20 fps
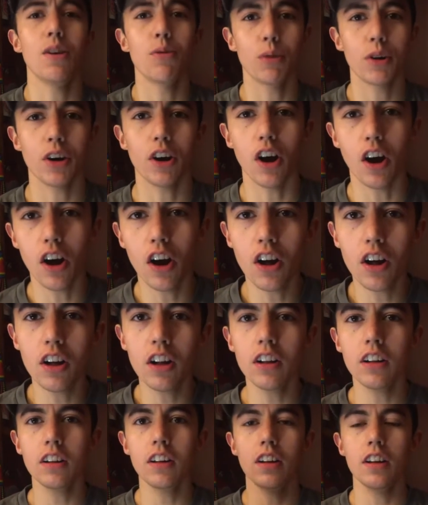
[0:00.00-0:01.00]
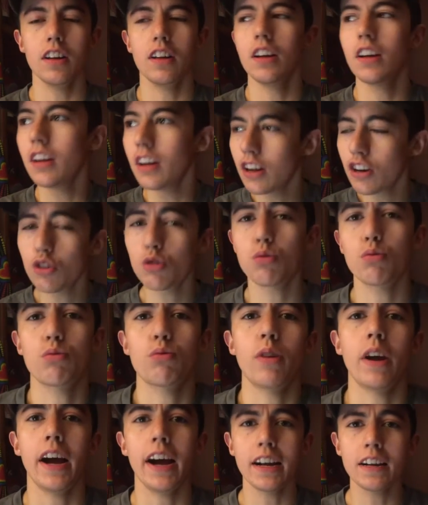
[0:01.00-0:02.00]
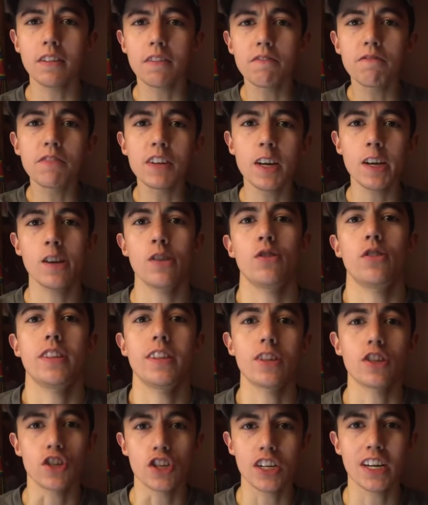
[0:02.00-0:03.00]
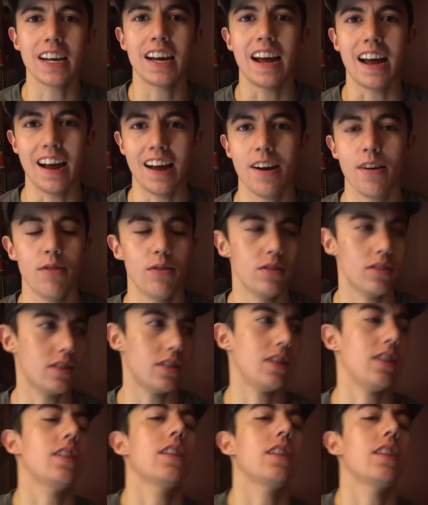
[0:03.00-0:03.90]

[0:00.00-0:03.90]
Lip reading: We're all trying to figure this shit out,